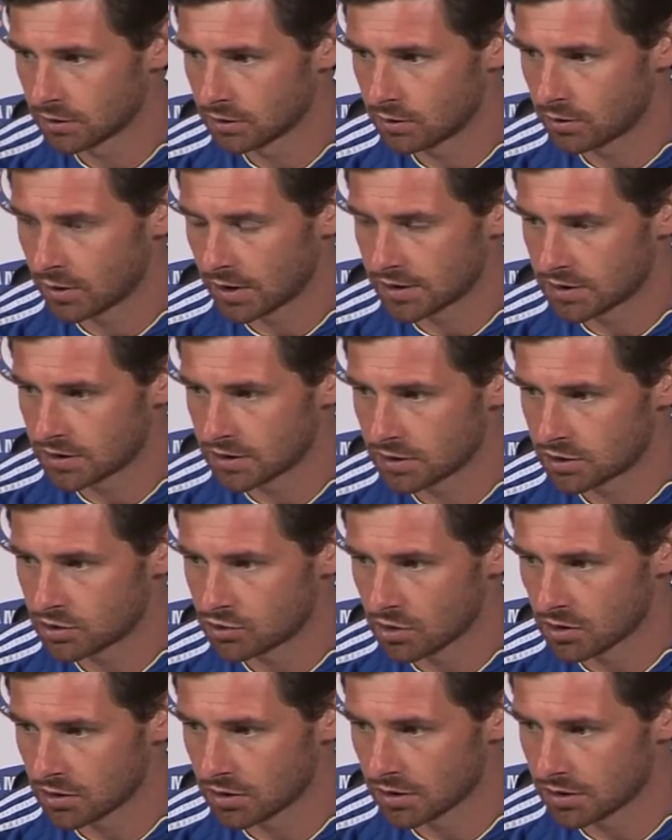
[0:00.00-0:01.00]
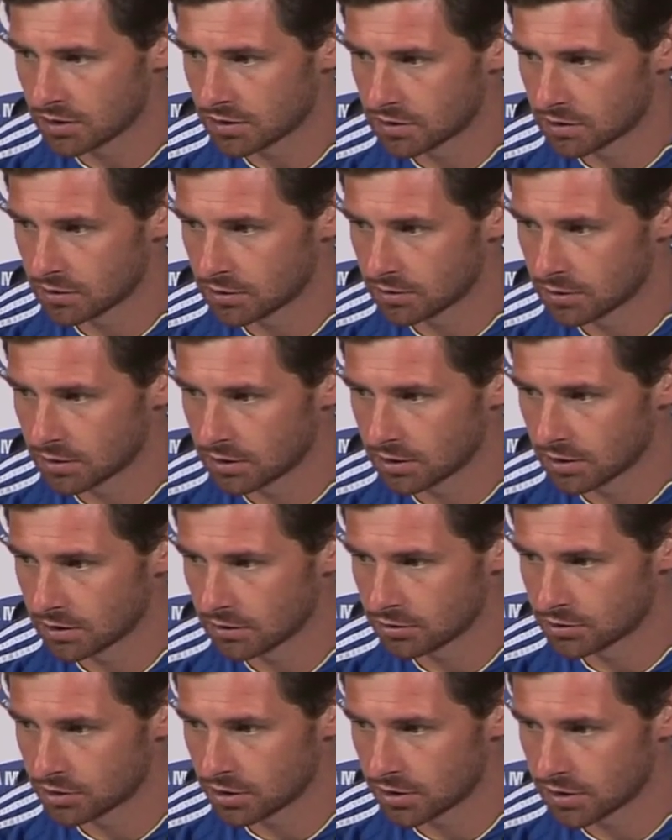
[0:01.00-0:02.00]
quite strongly, so
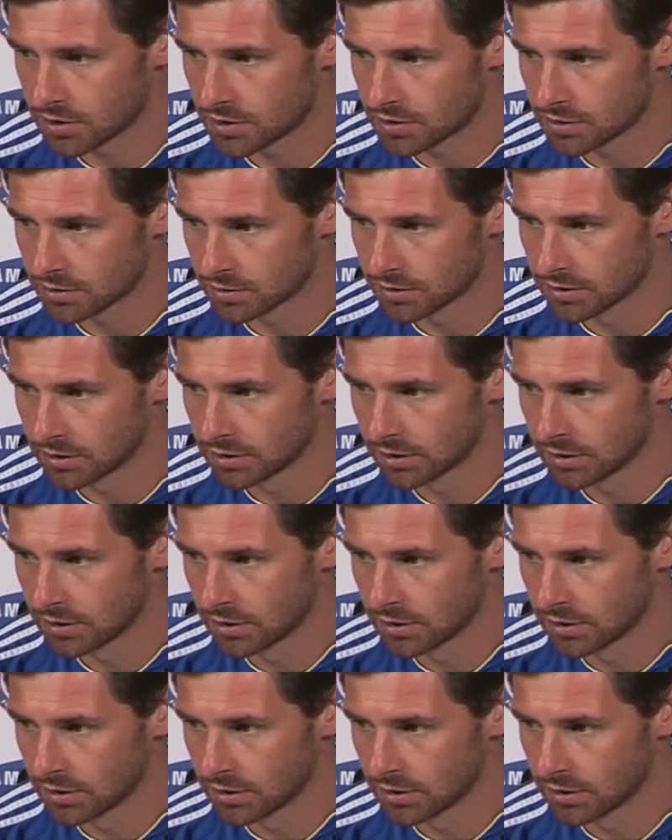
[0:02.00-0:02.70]
he'll join us soon.